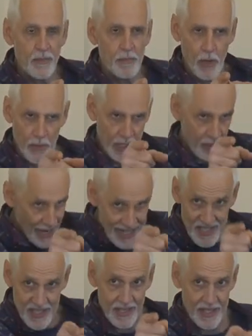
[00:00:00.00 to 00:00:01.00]
But when
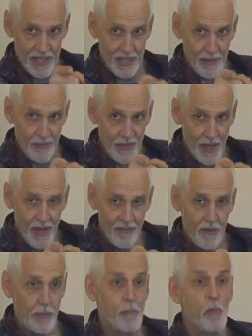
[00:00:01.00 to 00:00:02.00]
Christ sees him,
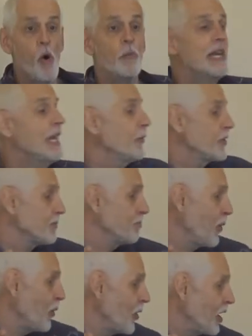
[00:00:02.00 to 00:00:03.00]
from the moment he was
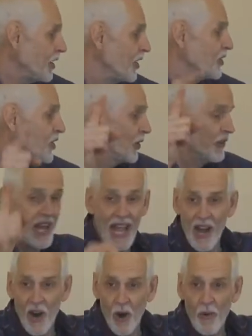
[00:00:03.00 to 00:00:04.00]
born until
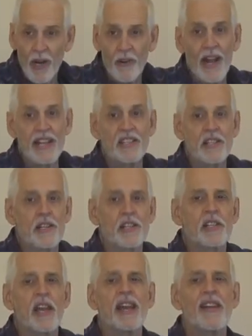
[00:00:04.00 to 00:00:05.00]
now, Christ
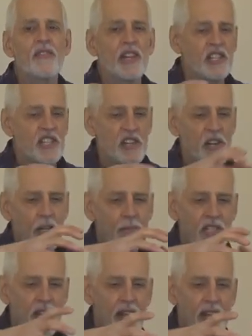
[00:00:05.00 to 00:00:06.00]
sees every
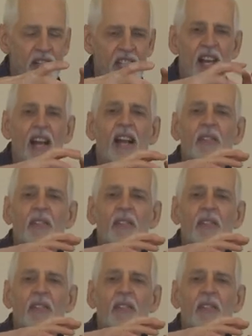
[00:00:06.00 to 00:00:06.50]
circumstance,